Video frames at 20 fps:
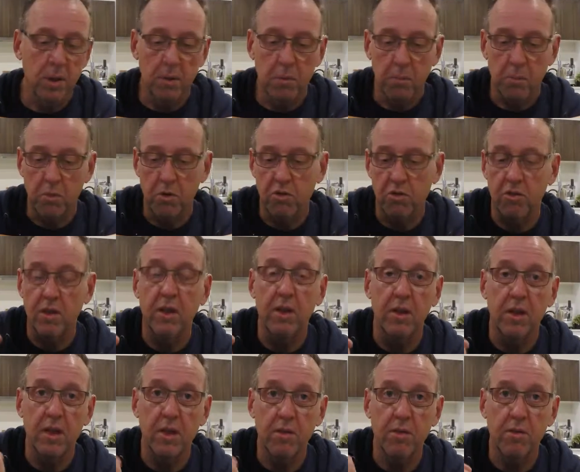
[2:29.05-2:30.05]
which is
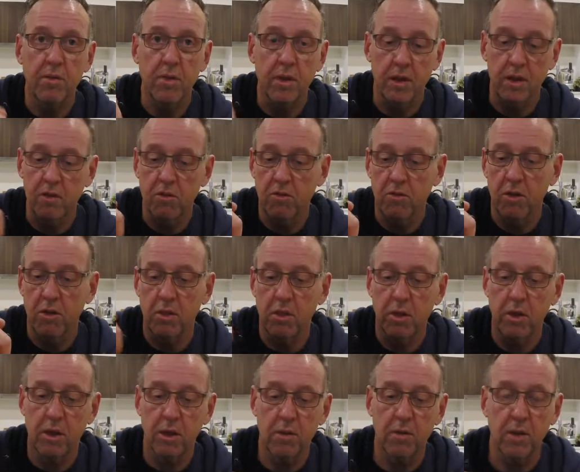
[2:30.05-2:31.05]
underneath and inside
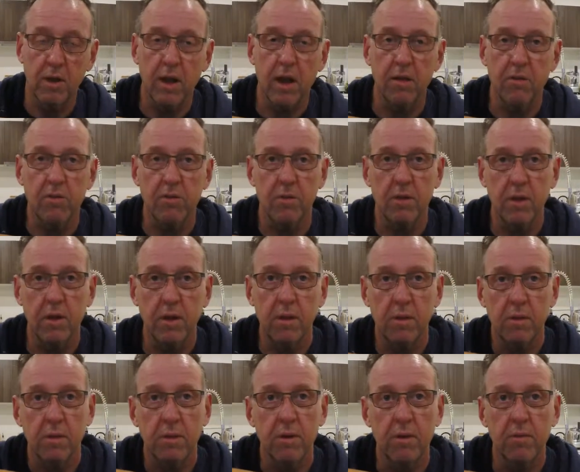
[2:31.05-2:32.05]
the guts of the
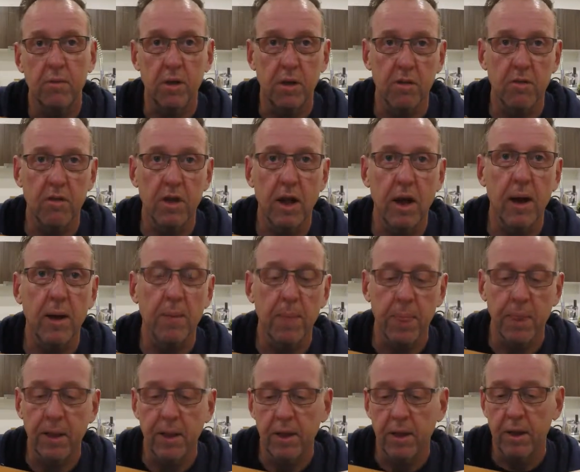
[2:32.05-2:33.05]
guitar,
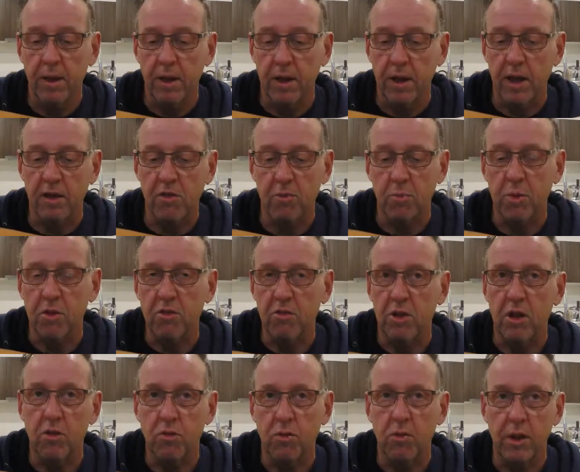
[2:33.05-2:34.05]
has to be
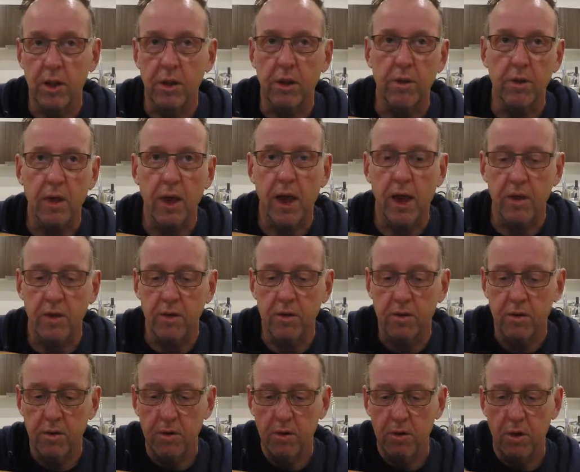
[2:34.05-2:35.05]
centrally located
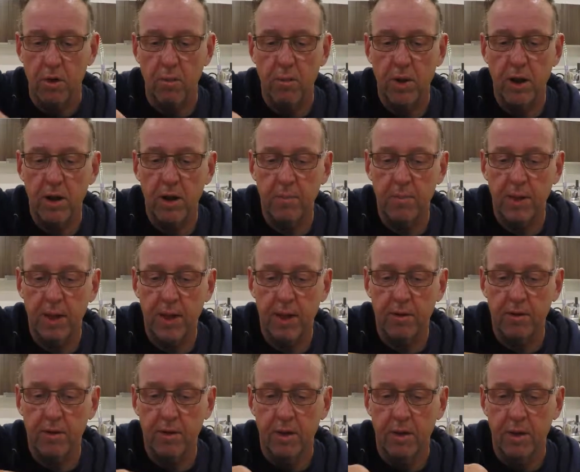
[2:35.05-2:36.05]
around
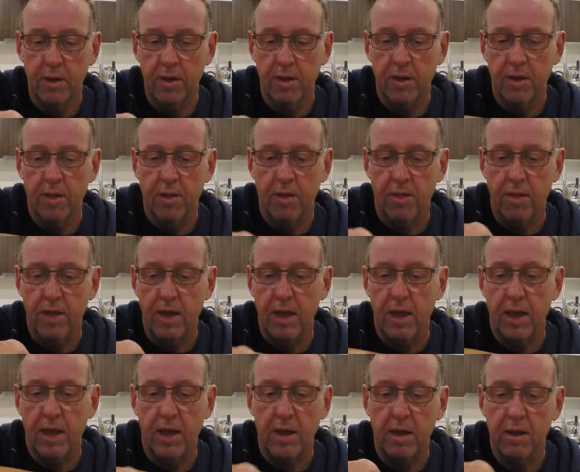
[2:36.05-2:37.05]
about
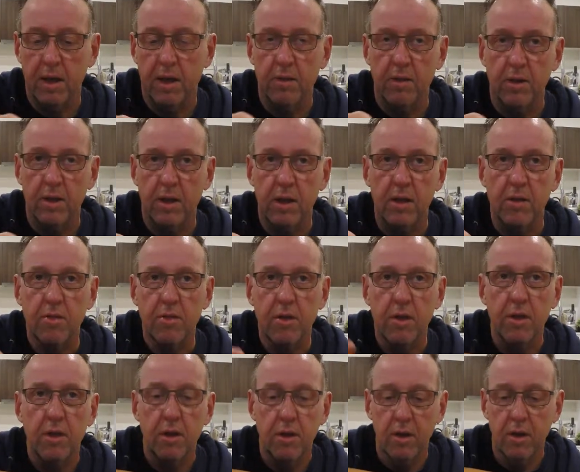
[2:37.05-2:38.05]
there underneath.
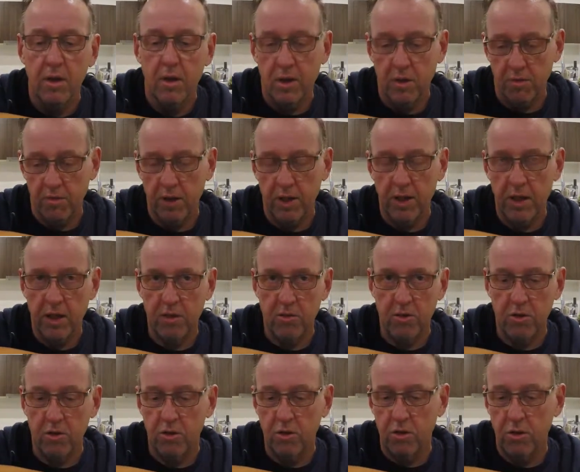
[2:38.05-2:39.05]
Fairly easy to
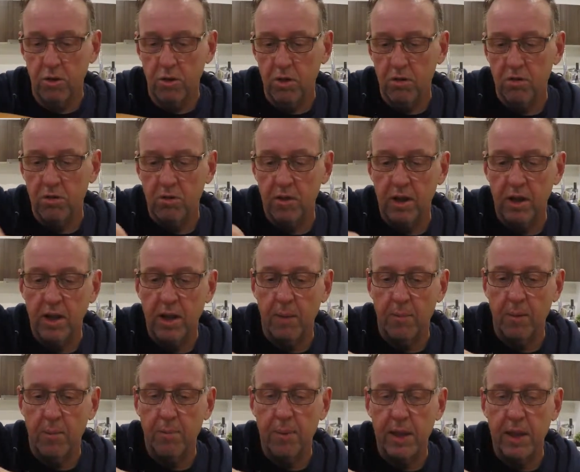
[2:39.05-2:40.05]
do. Just get a
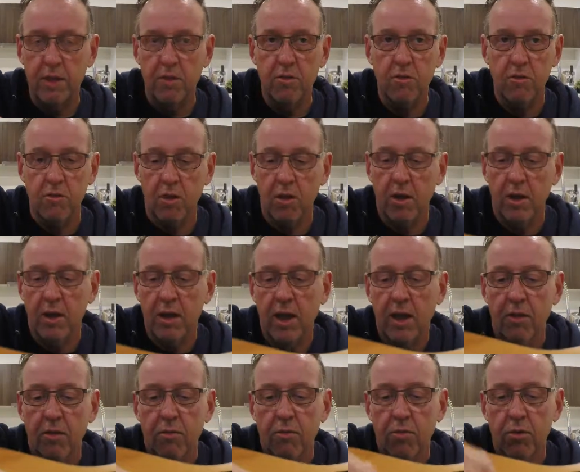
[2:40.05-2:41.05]
couple of pins going
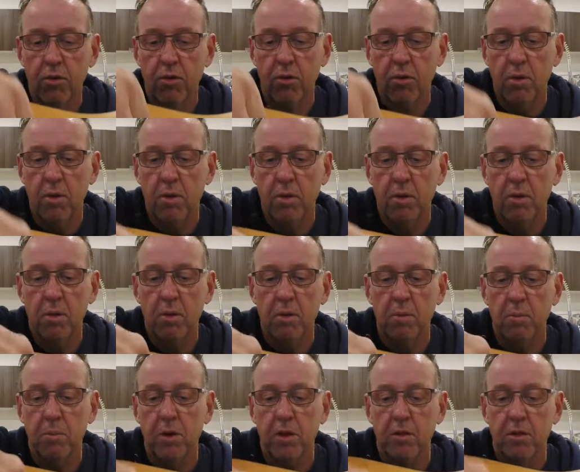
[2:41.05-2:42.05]
down through
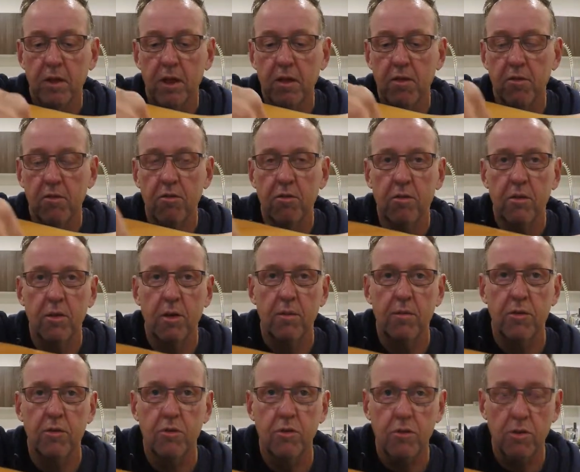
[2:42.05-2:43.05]
both ends of
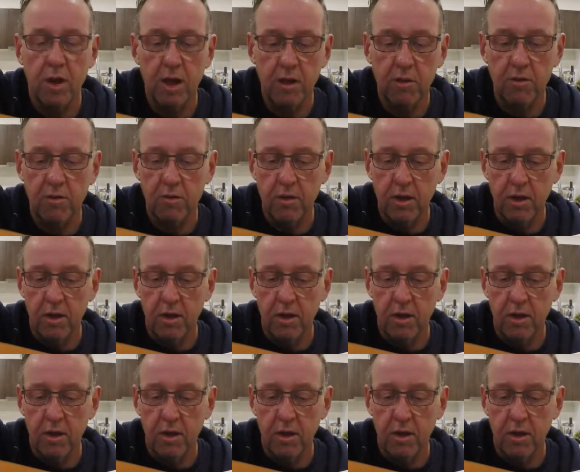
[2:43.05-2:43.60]
the strings,